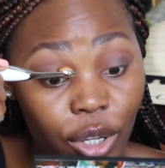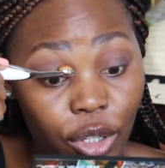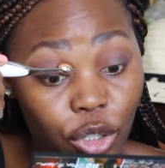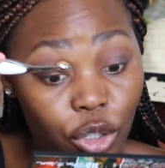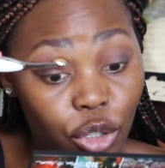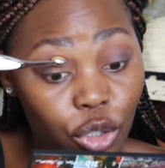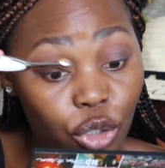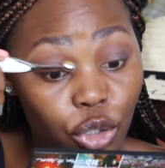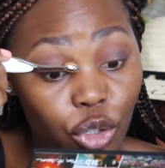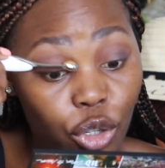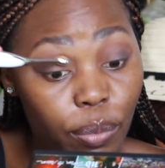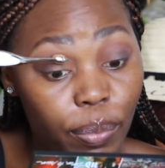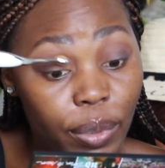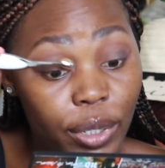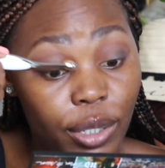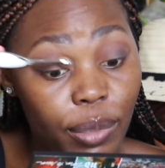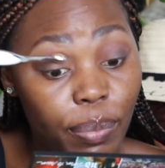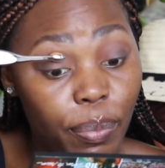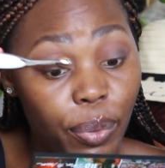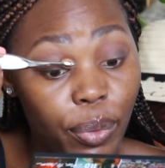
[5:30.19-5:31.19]

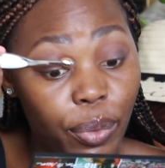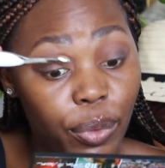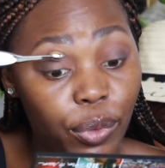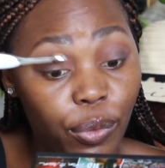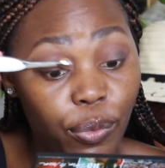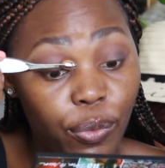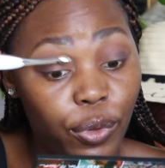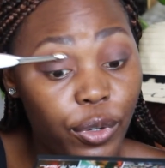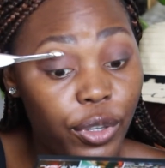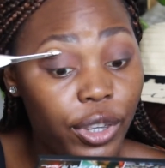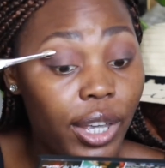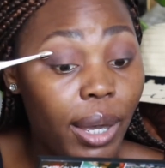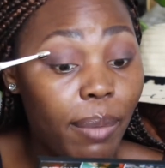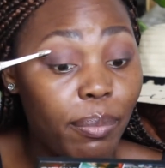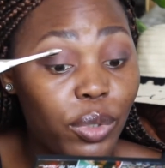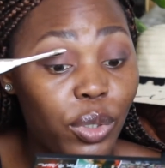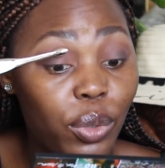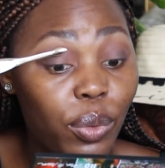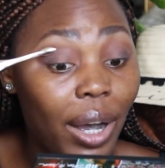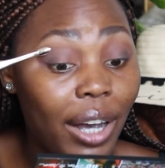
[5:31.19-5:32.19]
YouTubers put for
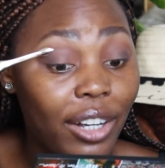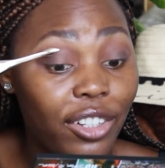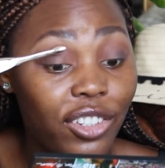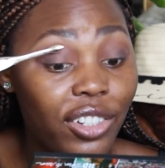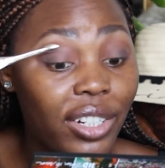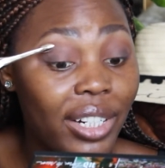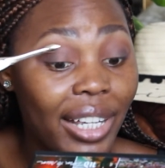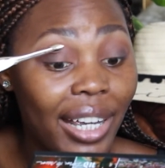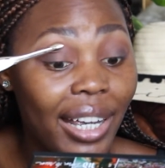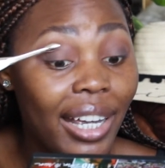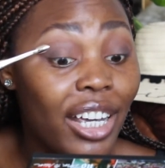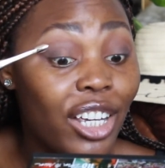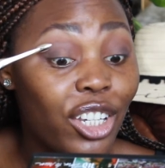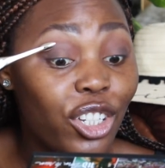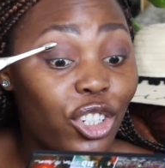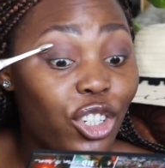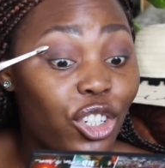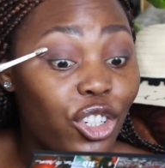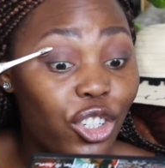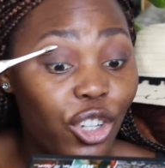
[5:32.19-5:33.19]
them to actually
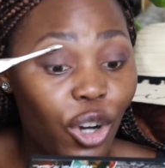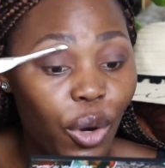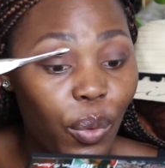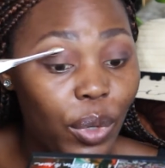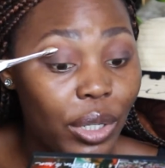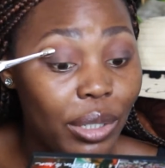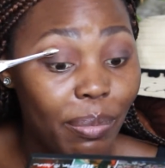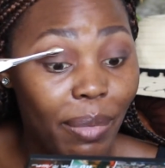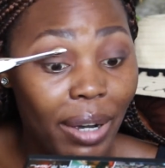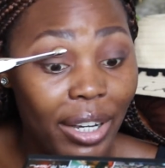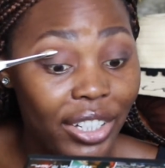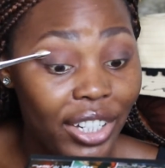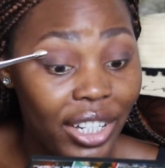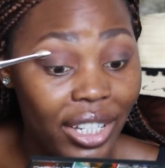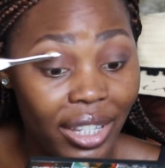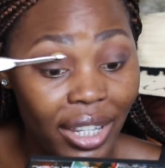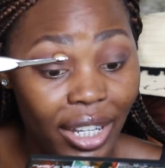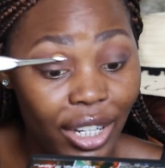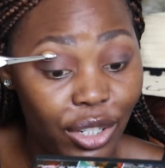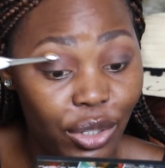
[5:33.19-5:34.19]
show as much
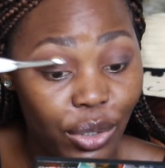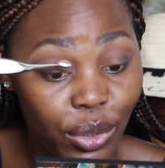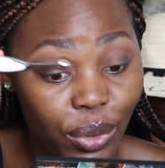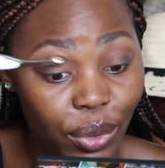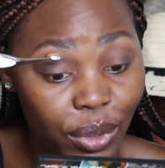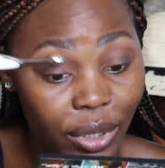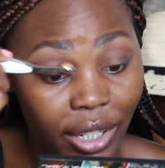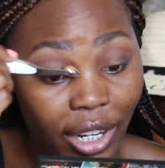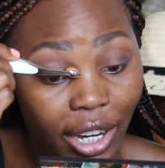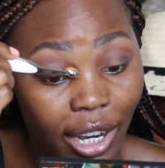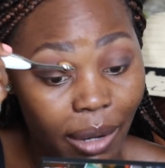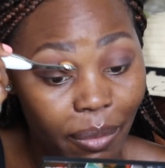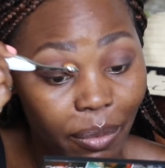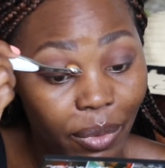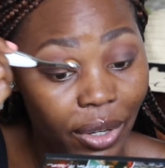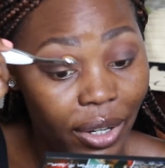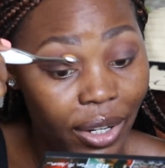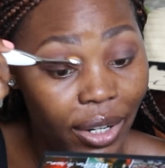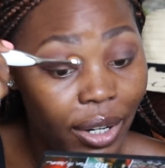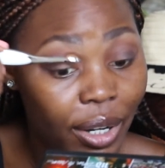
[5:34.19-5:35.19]
as they do on
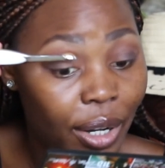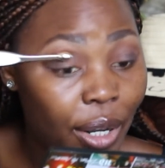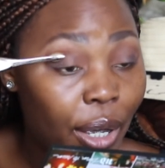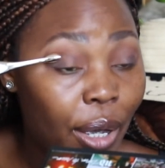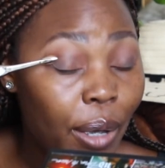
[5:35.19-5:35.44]
camera.